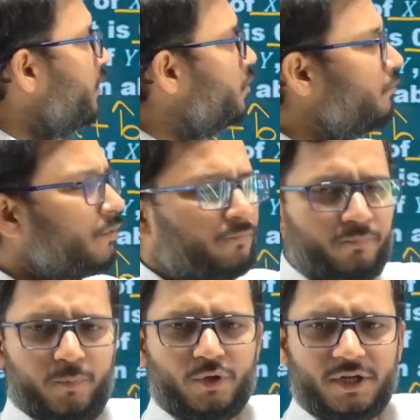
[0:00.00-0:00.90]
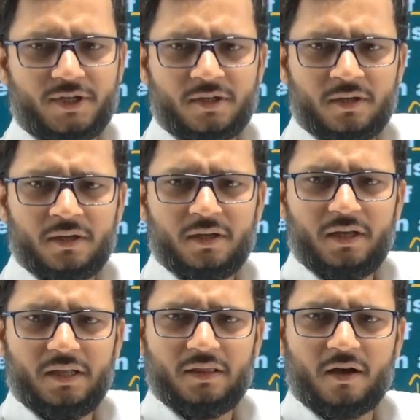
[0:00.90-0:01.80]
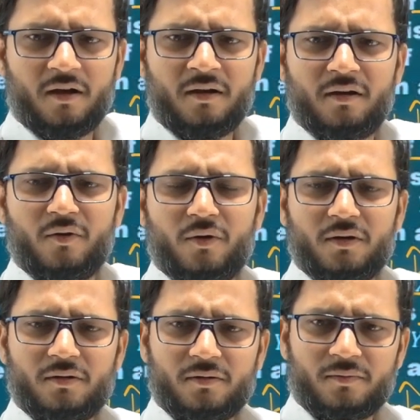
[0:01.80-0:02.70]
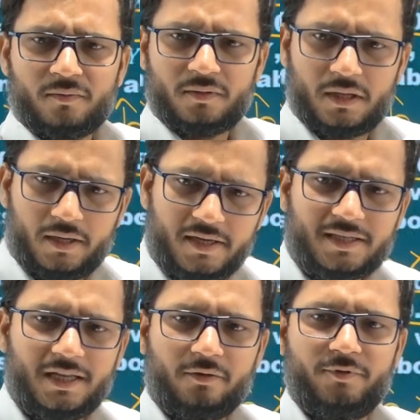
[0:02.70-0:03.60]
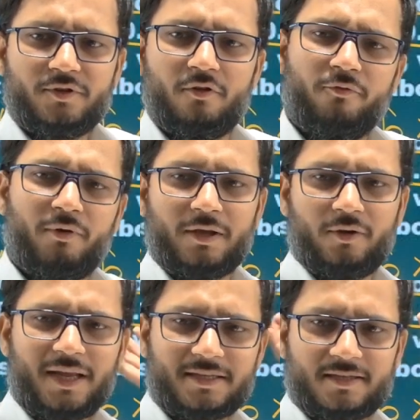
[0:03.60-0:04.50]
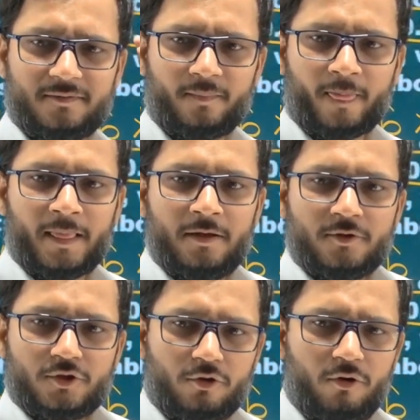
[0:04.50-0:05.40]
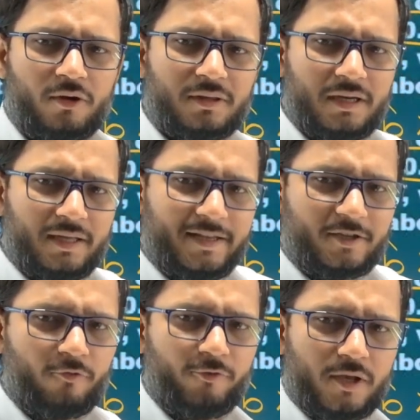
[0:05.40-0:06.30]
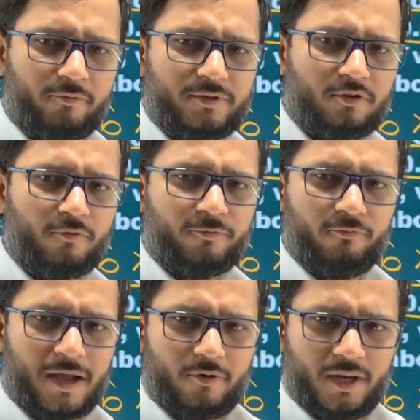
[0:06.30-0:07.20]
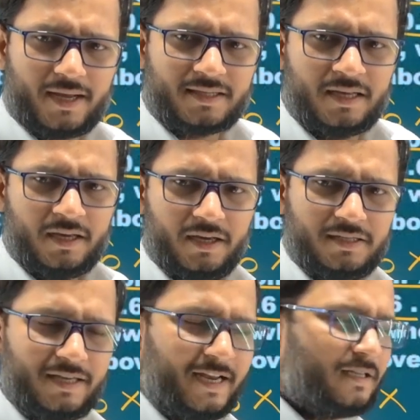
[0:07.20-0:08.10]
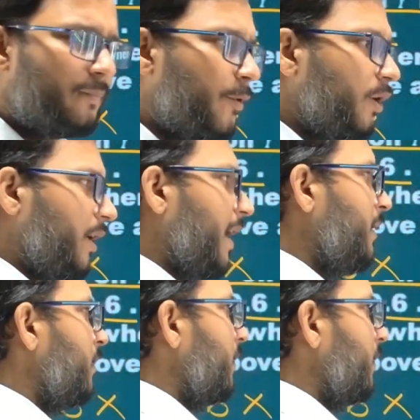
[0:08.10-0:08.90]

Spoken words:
to put it in the regression equation of y on x. So regression of equation of y on x is 8 upon 10